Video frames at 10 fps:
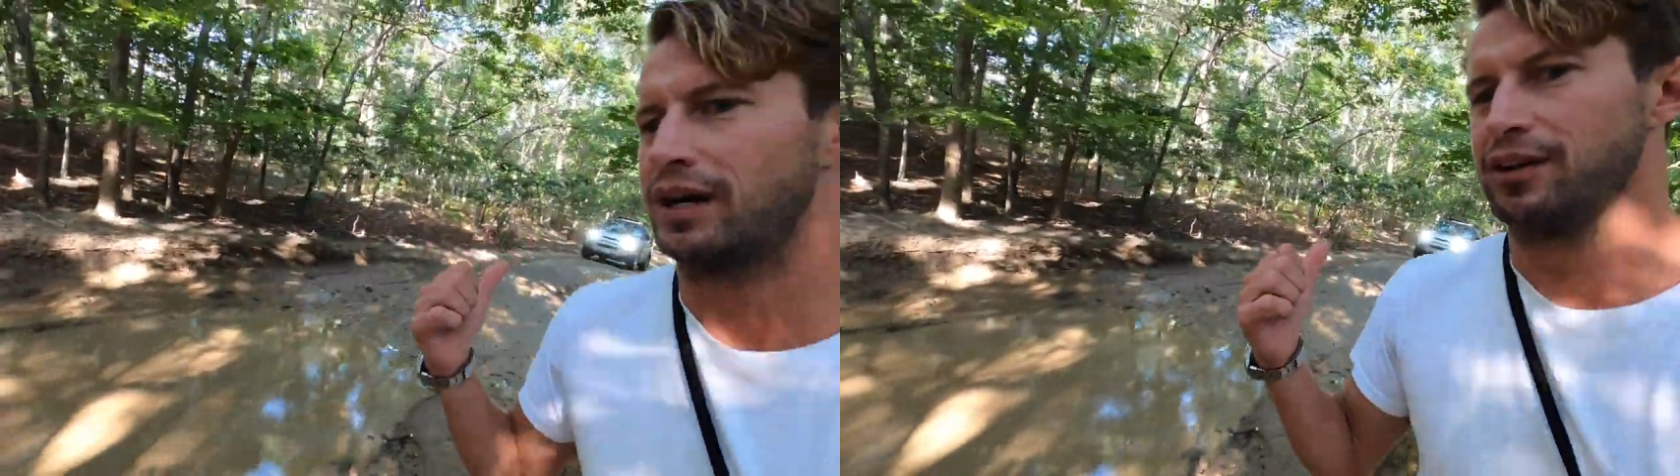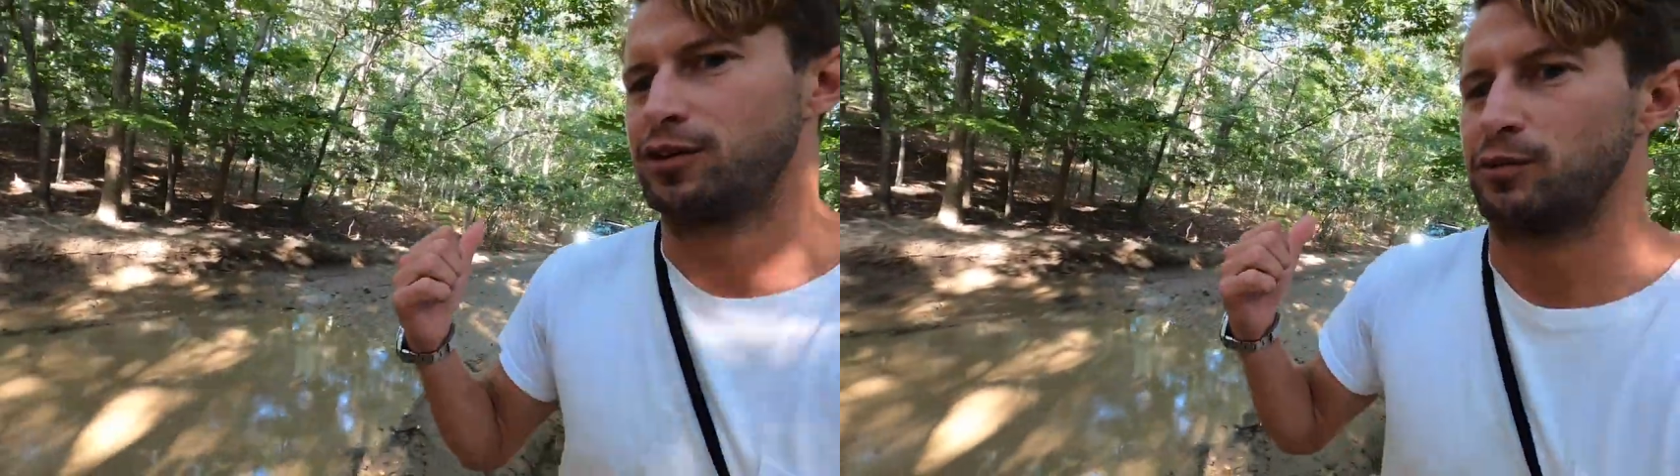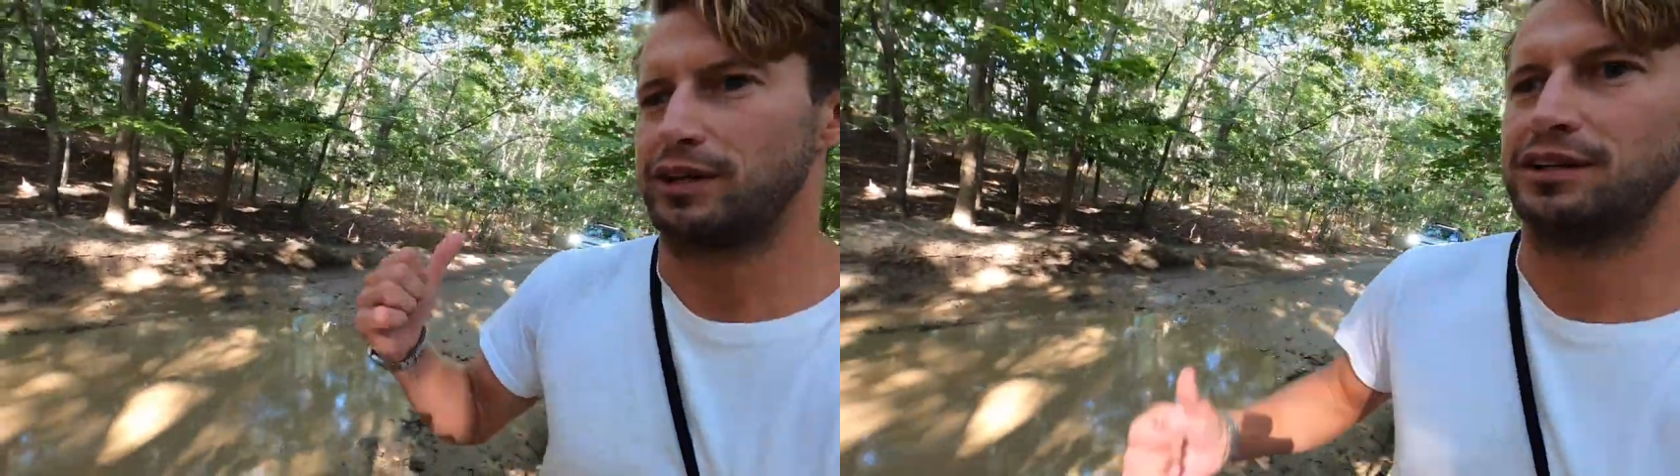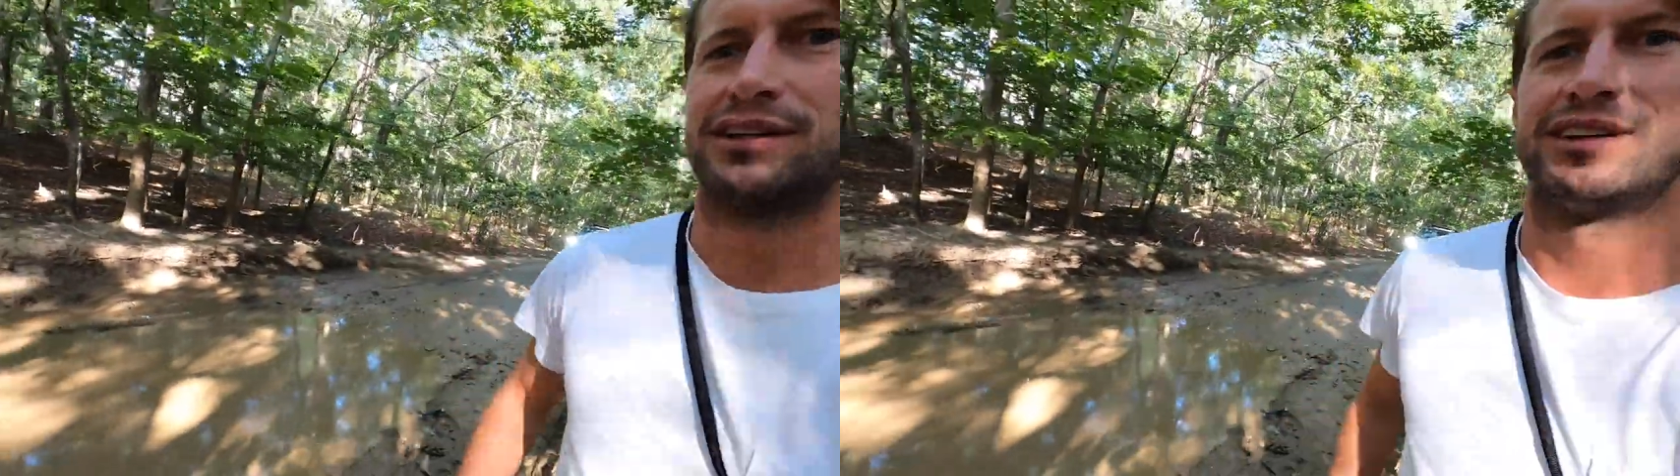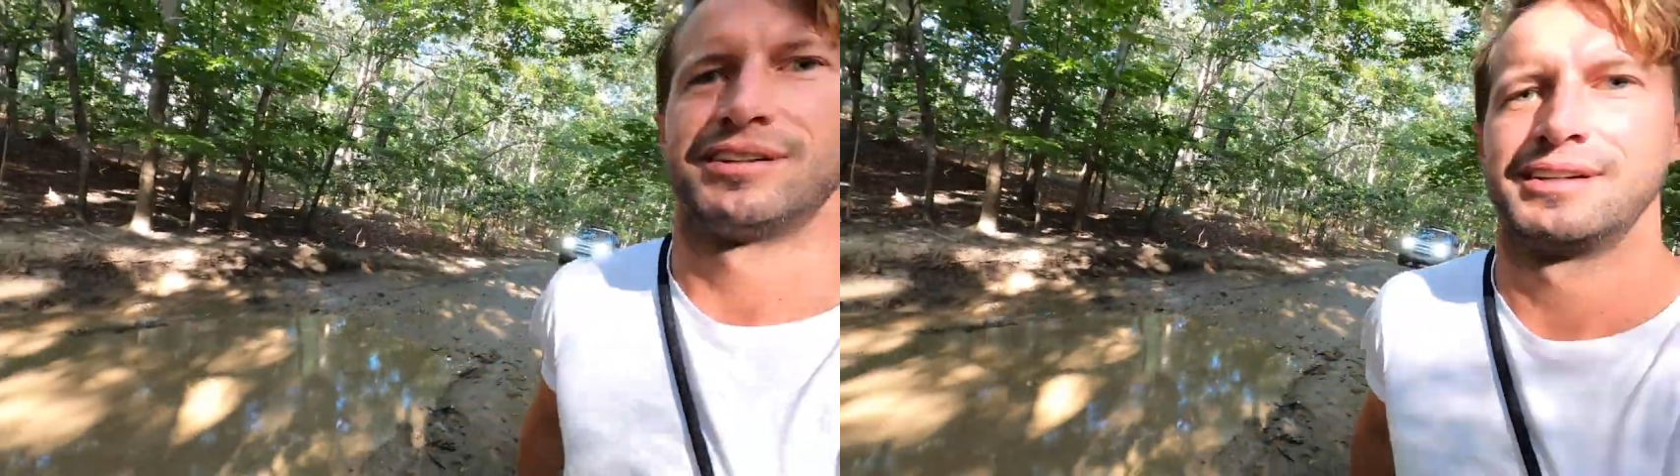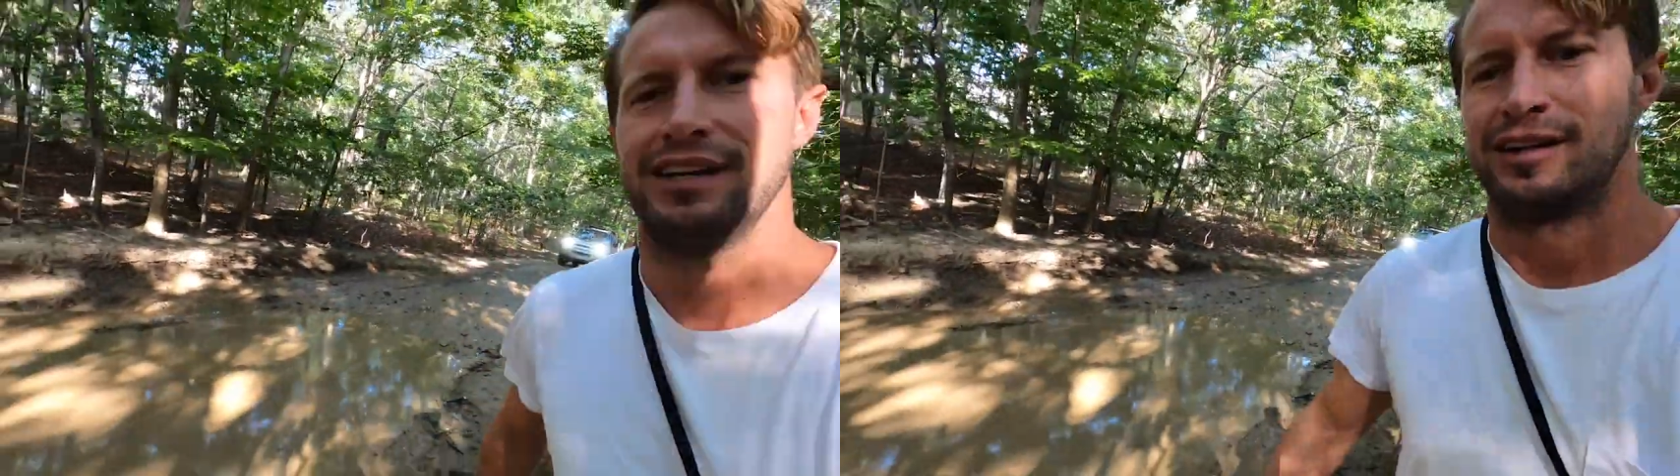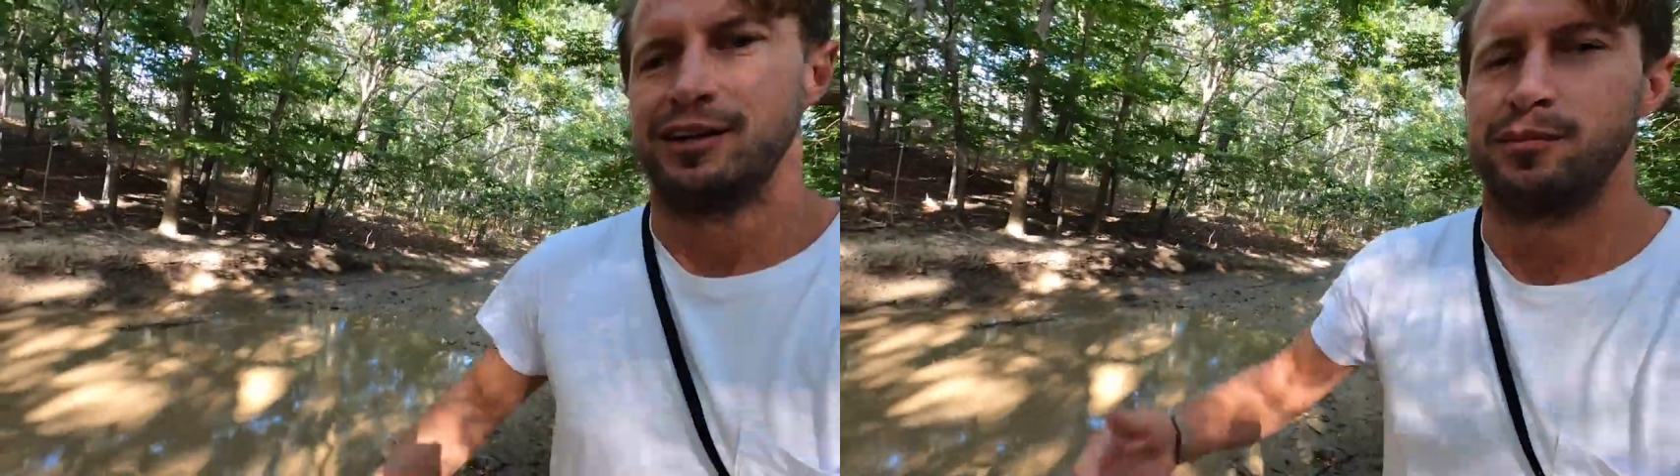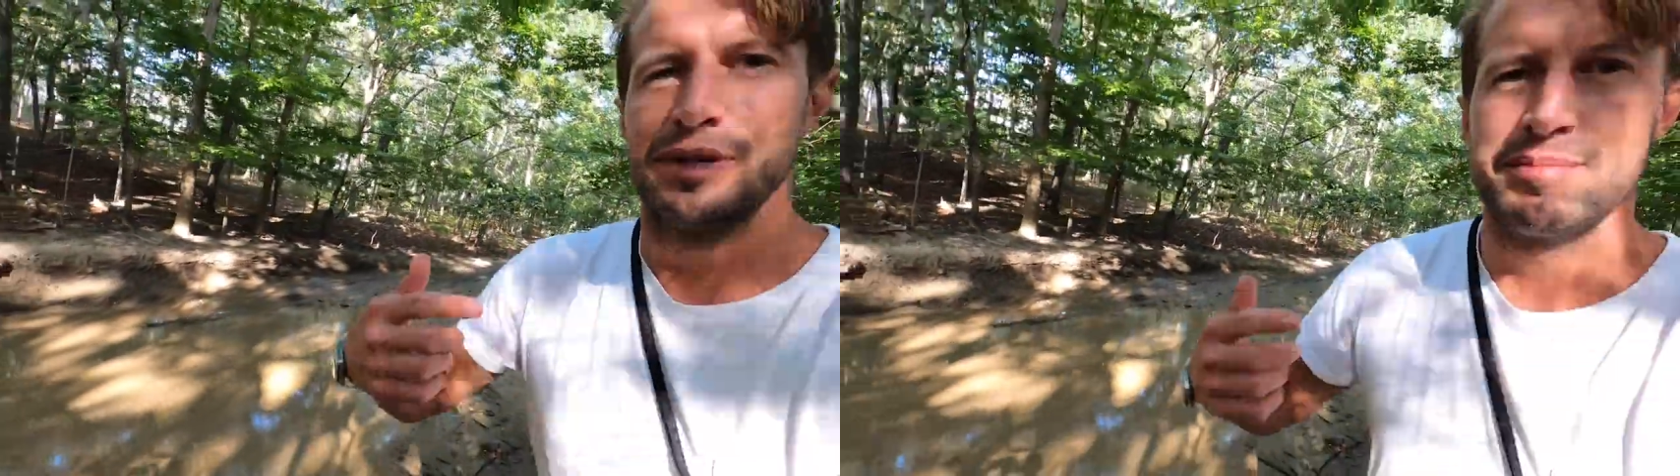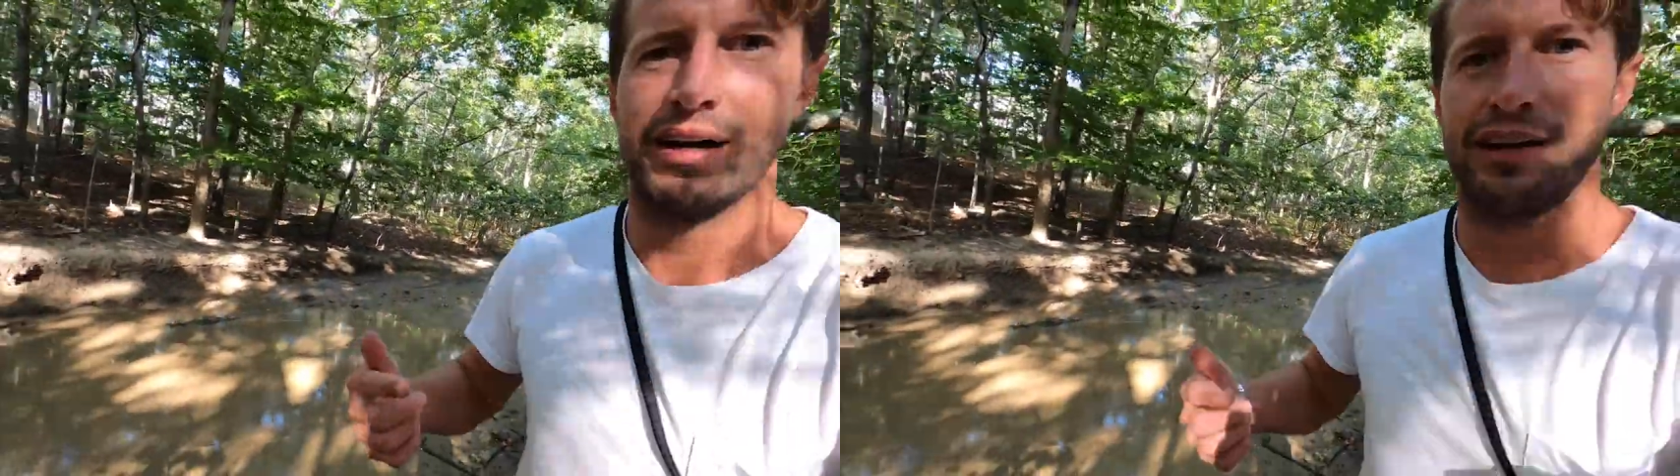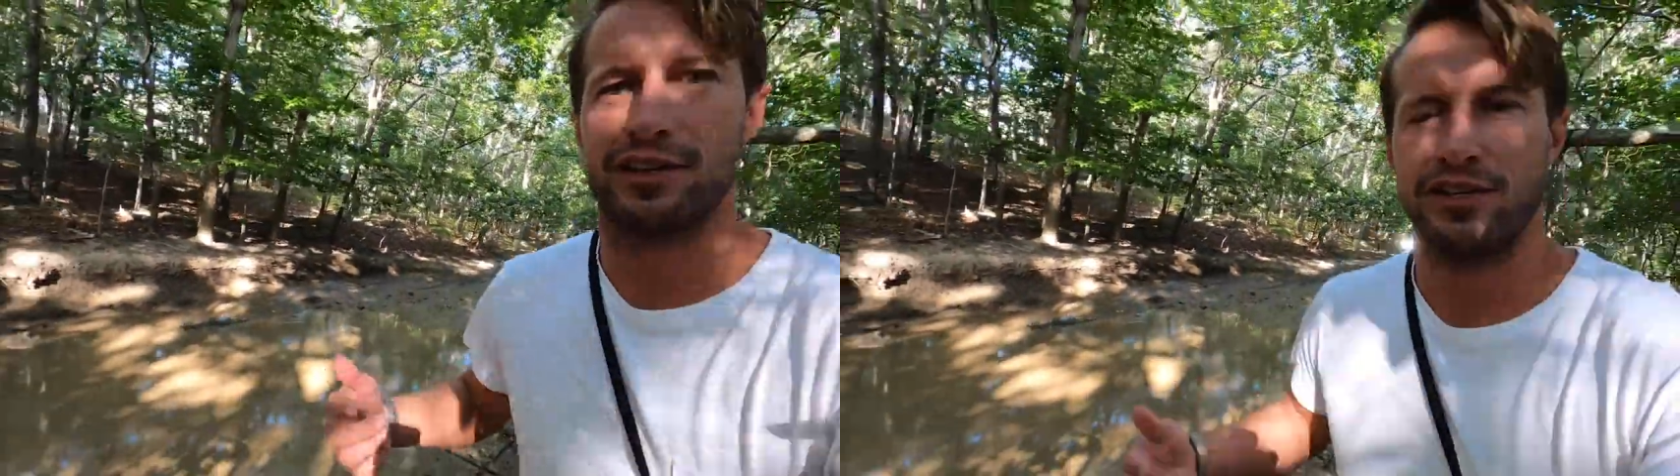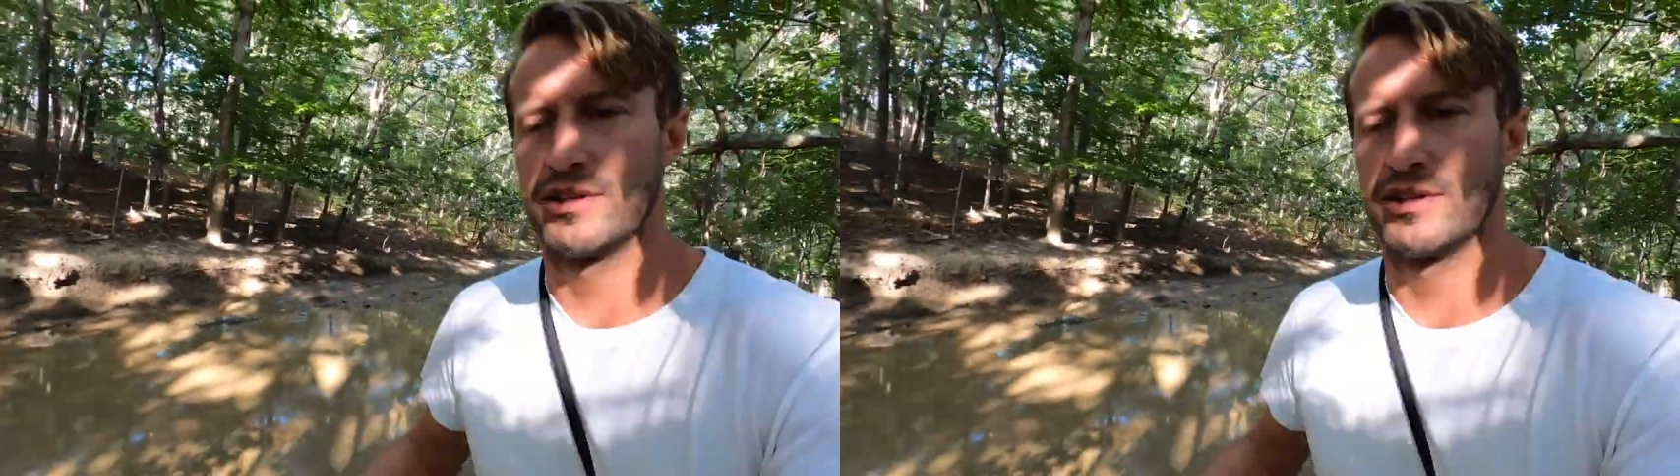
behind the wheel, me behind the